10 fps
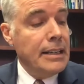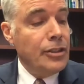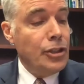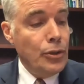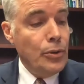
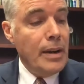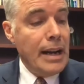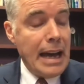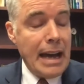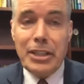To
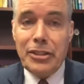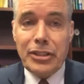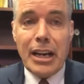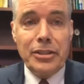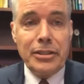have a
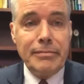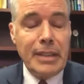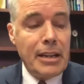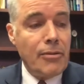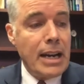discussion
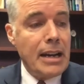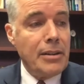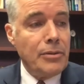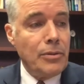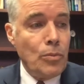
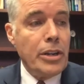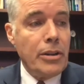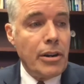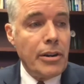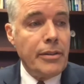around what
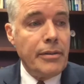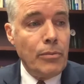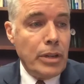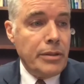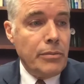are
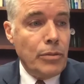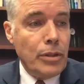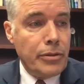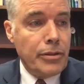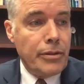what what
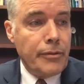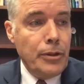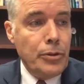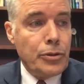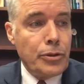are the
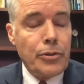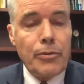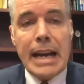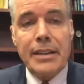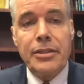future
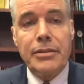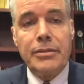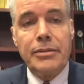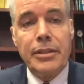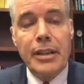
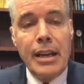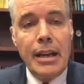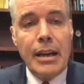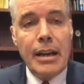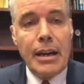directions
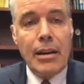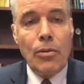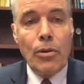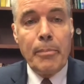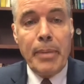uh,
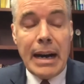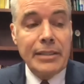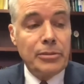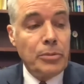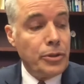or
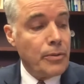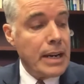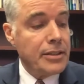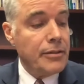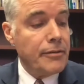possible
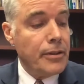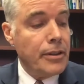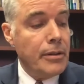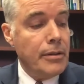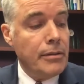direction for
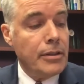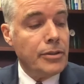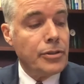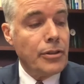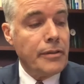the
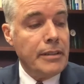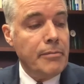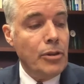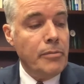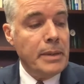conservative
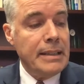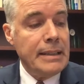movement.